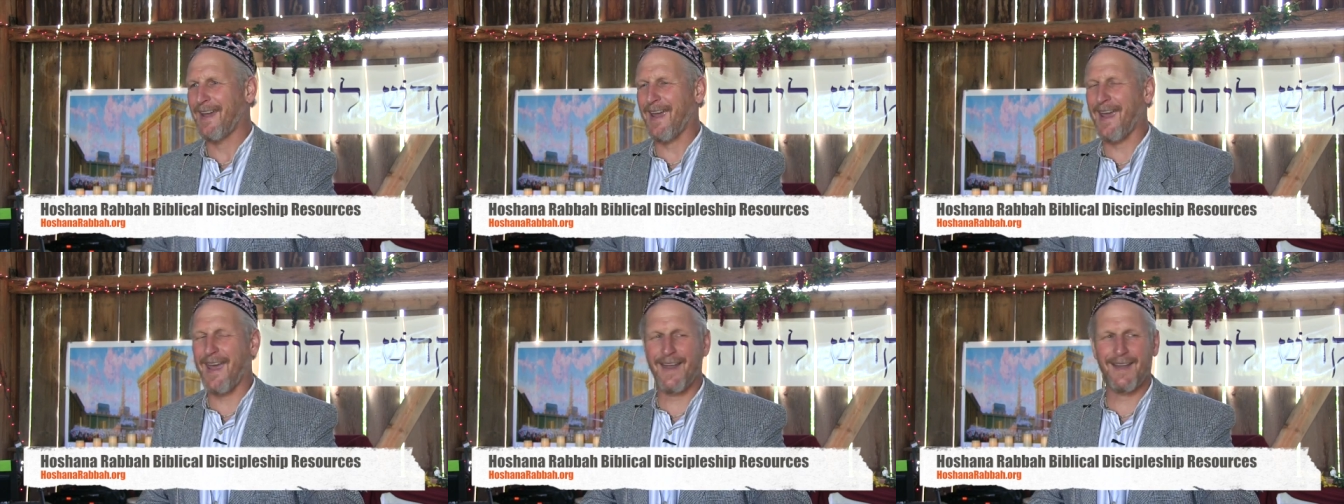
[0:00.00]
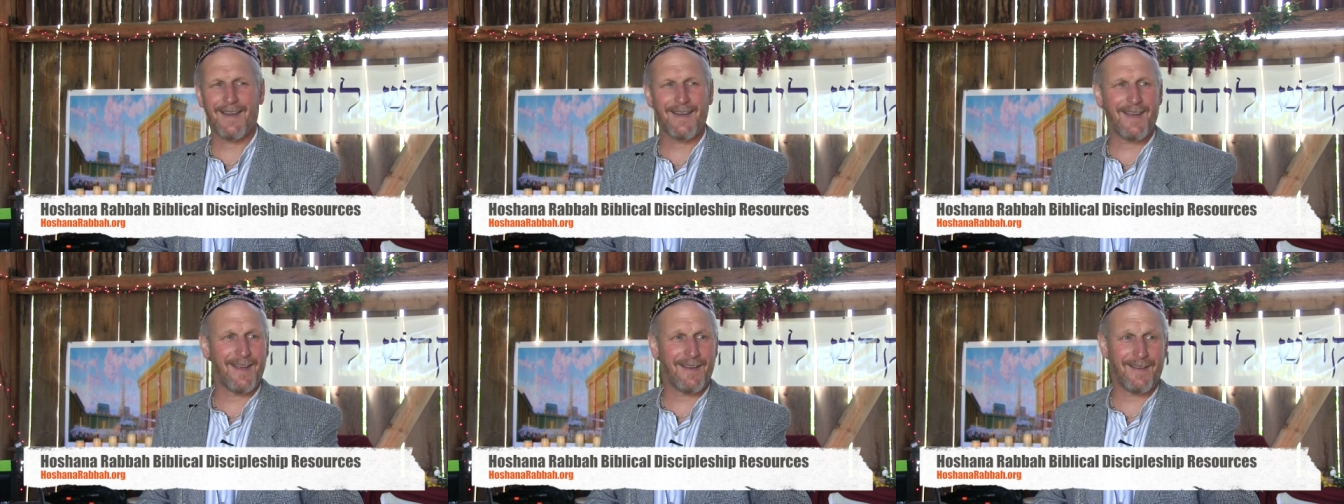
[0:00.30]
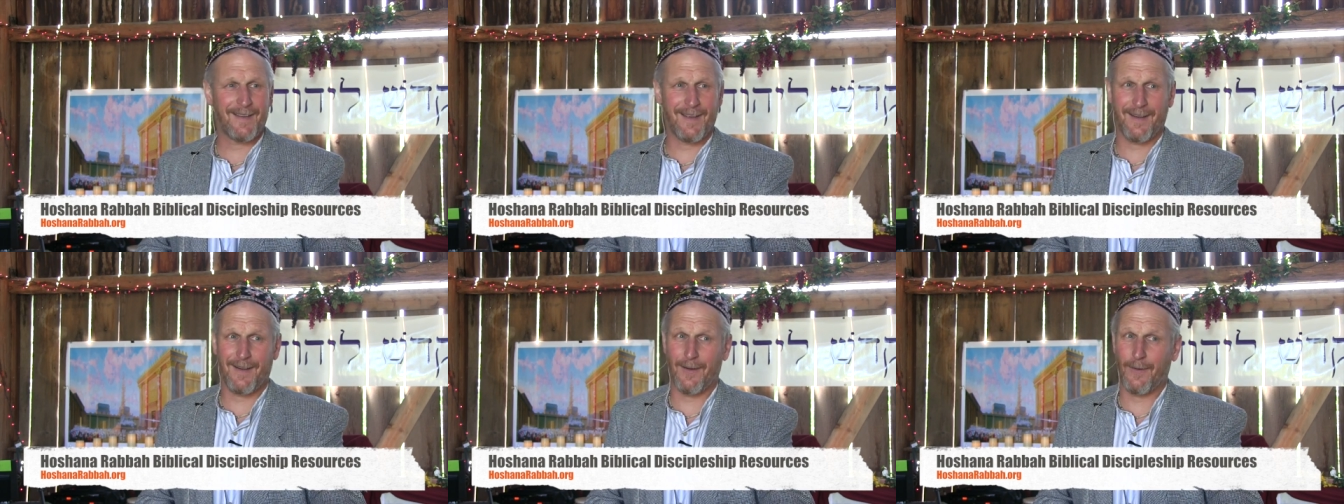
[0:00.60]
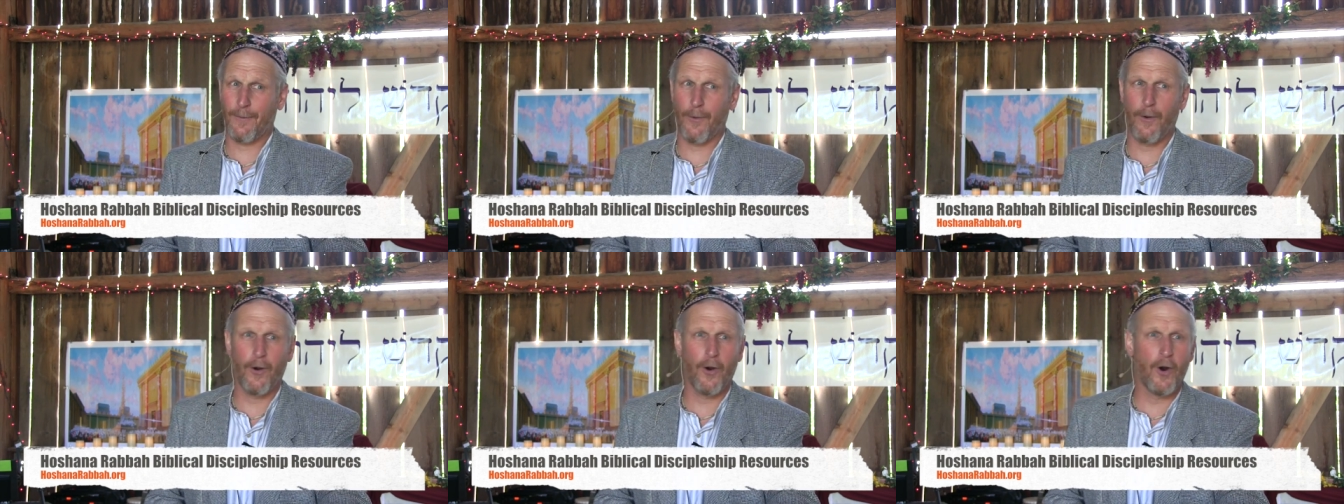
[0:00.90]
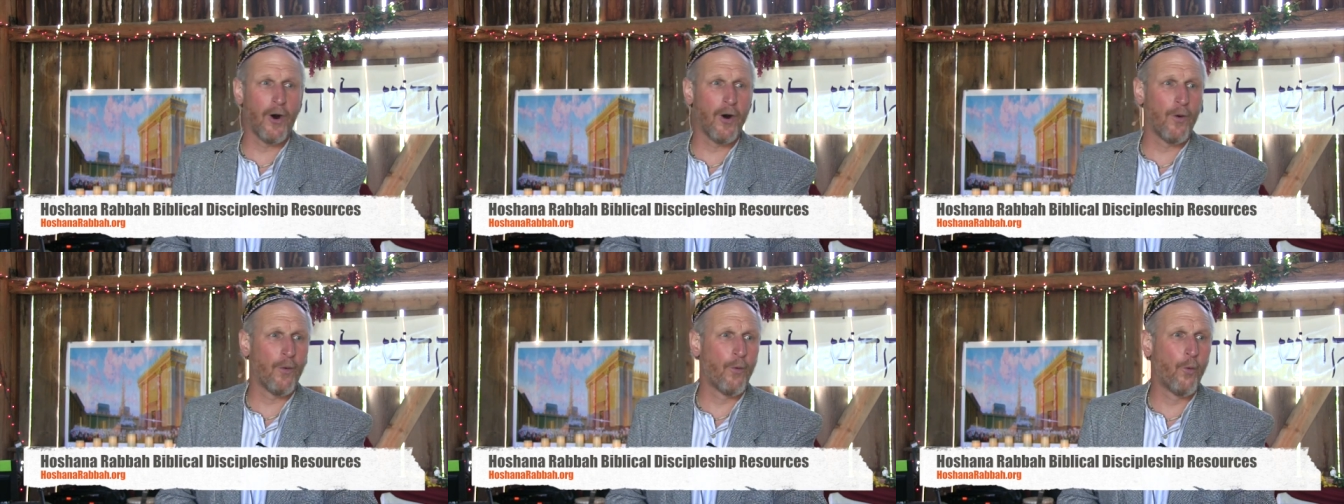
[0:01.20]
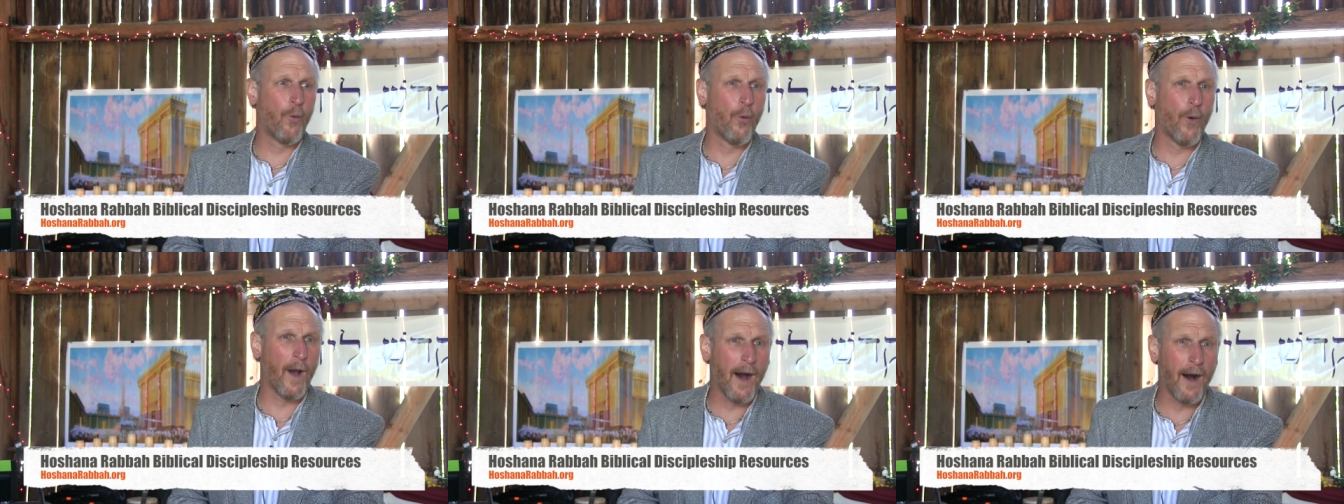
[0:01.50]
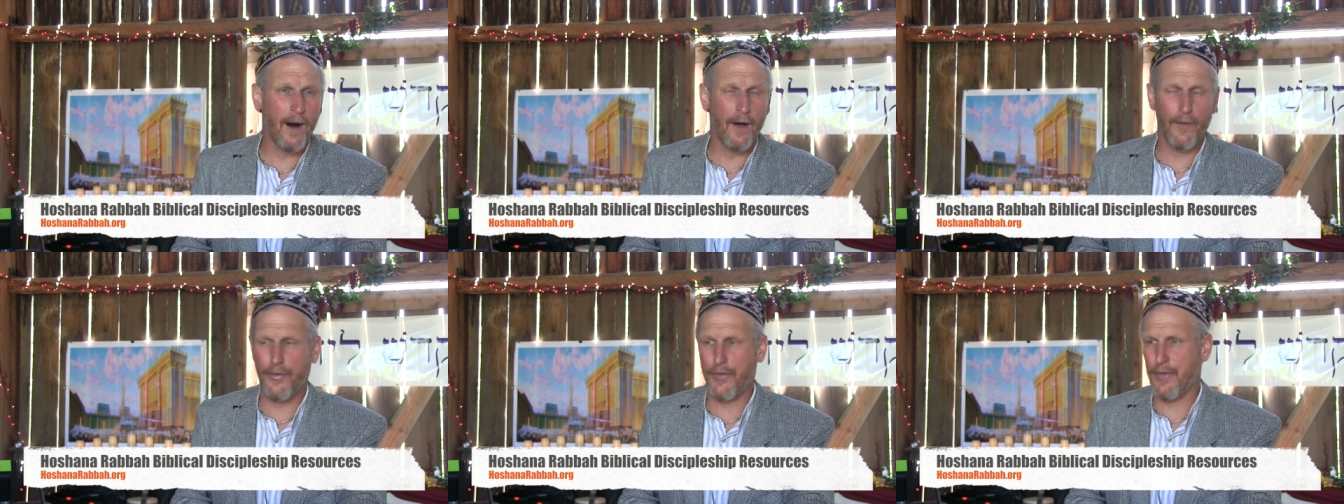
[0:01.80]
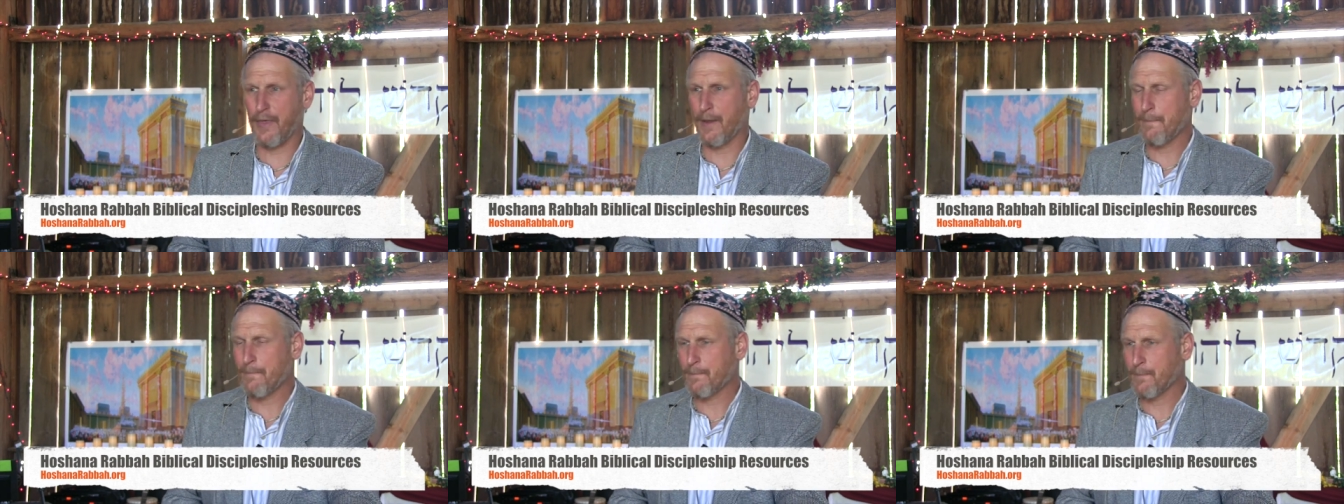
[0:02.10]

and get, get a whole wealth